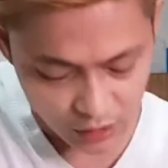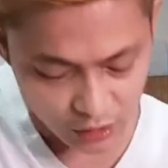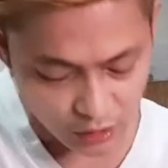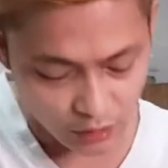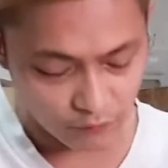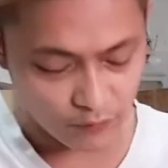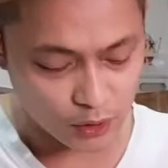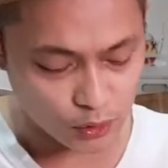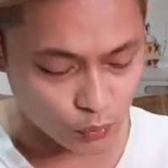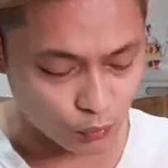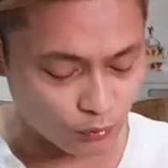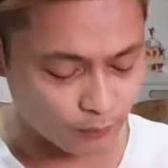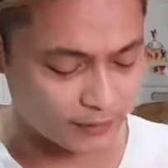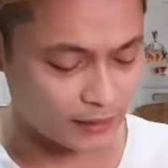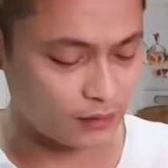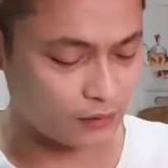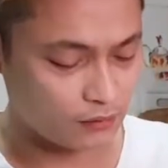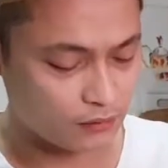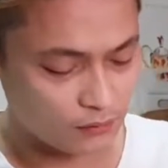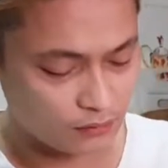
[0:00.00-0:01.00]
of this woman.
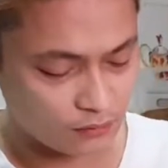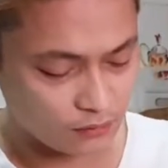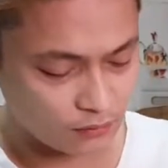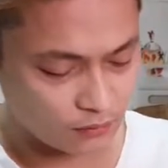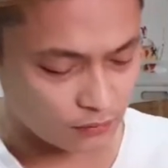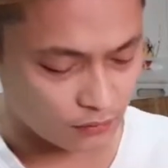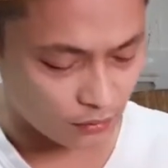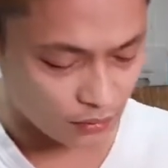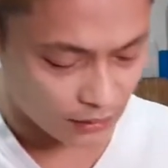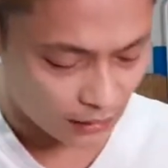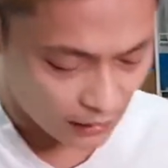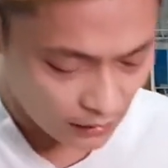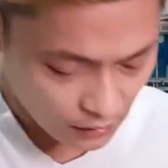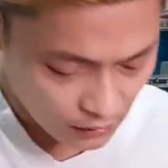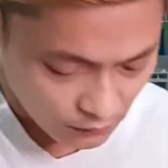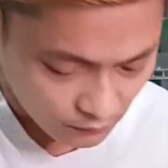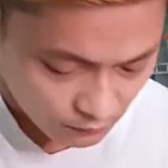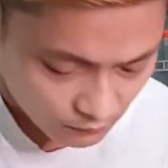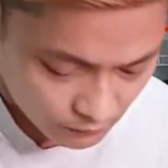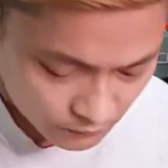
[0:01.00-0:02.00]
Okay?
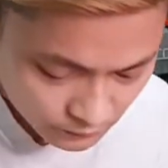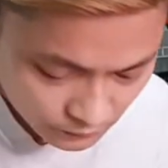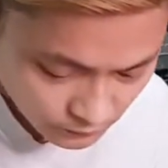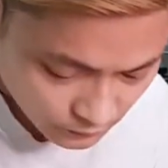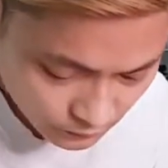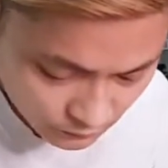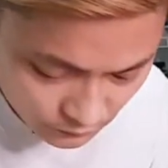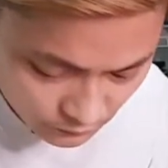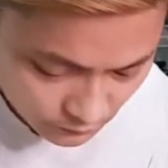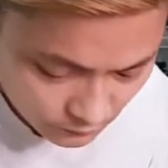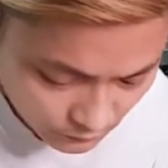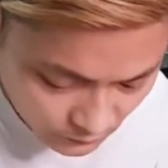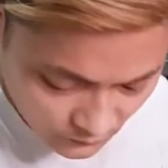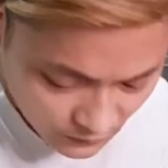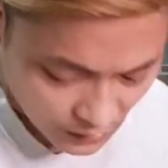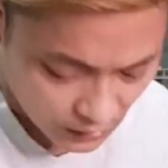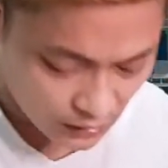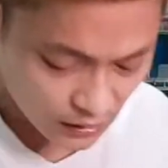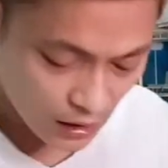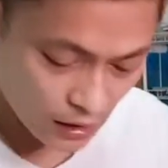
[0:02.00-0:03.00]

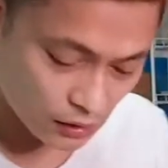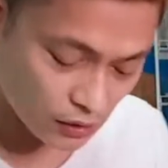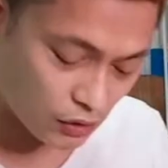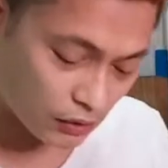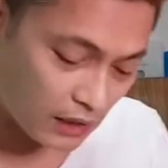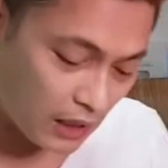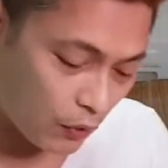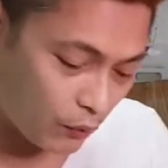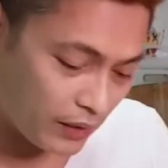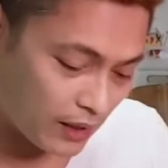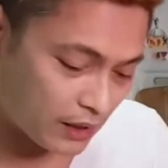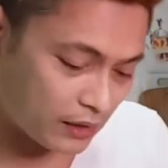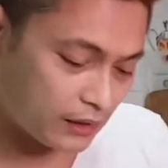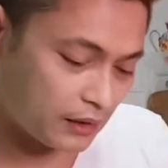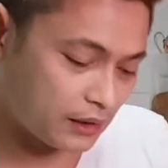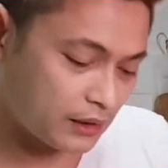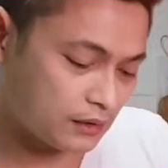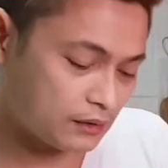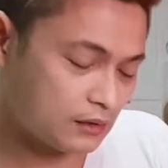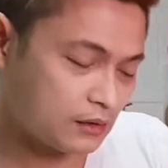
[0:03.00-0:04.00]
Then, so now we are
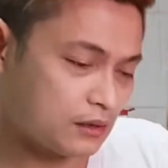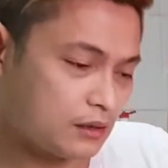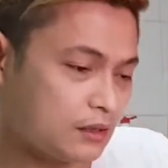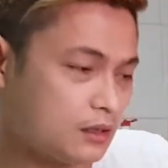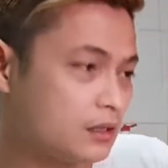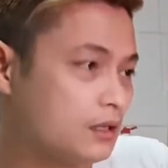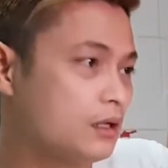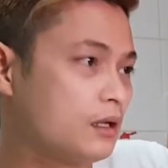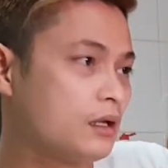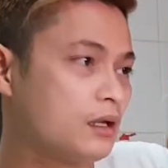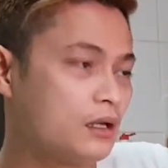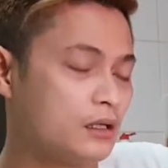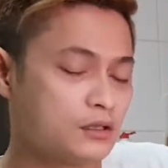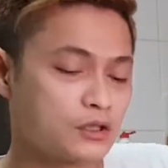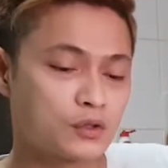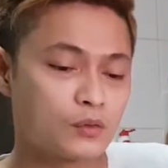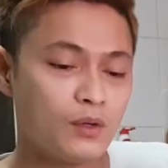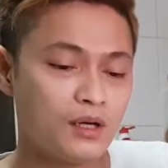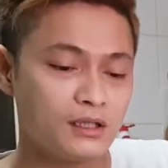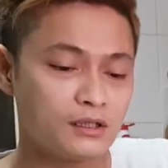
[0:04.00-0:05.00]
in
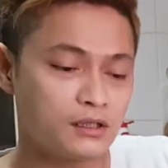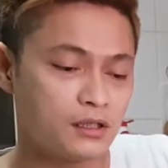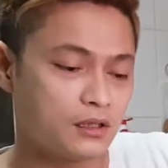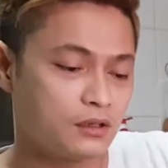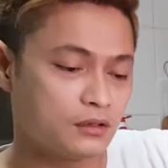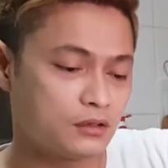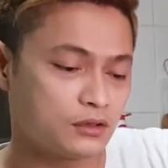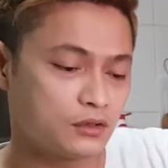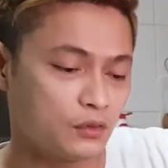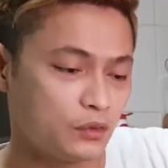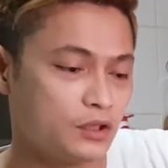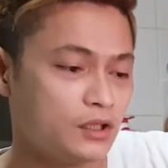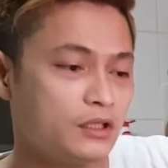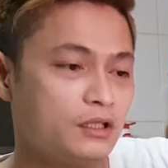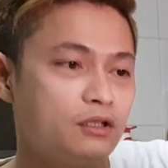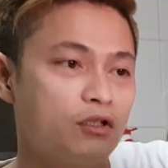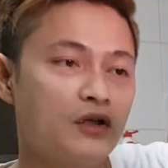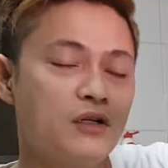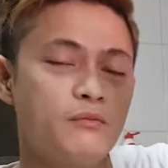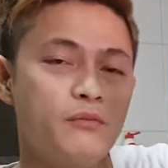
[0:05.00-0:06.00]
squash, so you need to
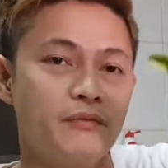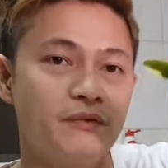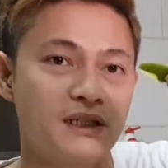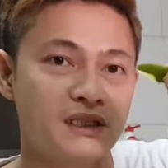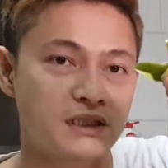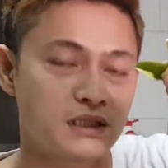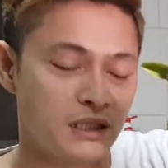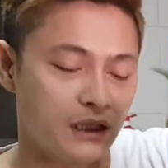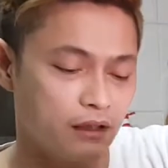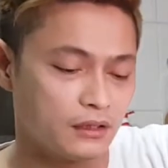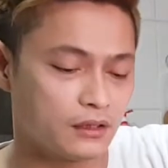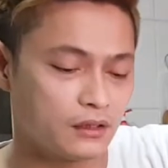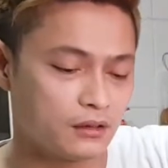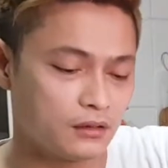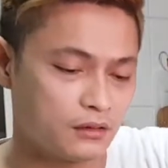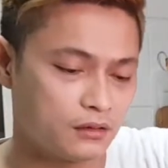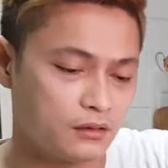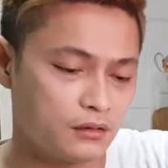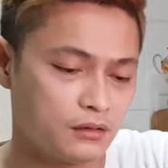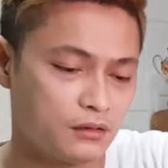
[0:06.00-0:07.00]
remove the skin.
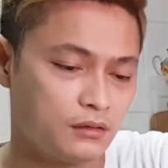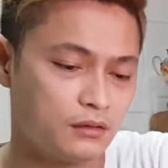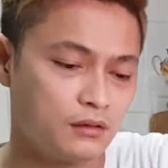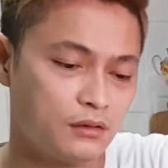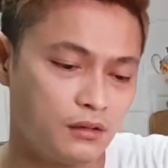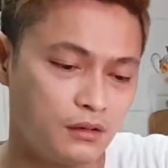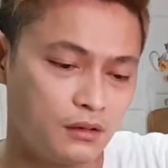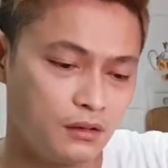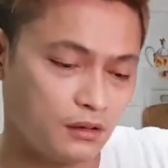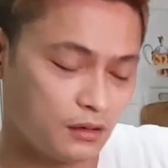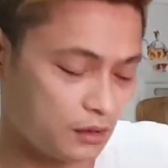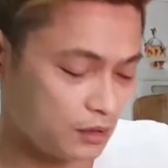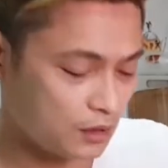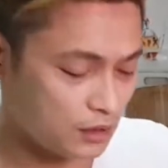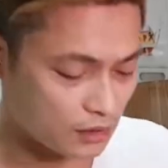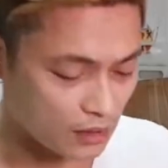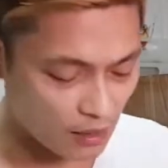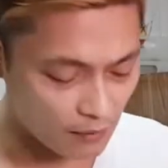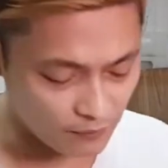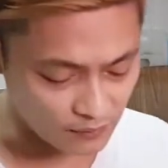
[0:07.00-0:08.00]
And
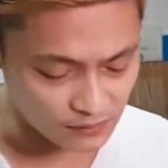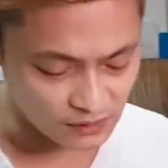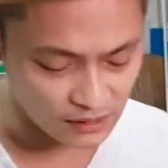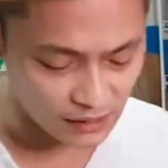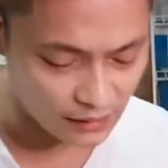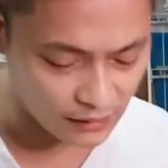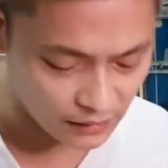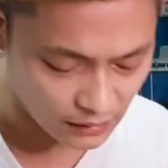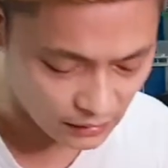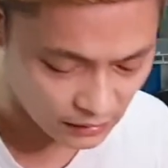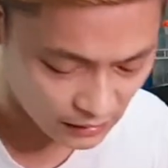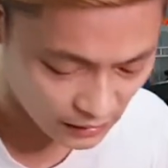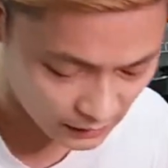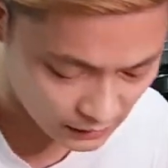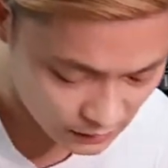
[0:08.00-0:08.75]
I'm saying that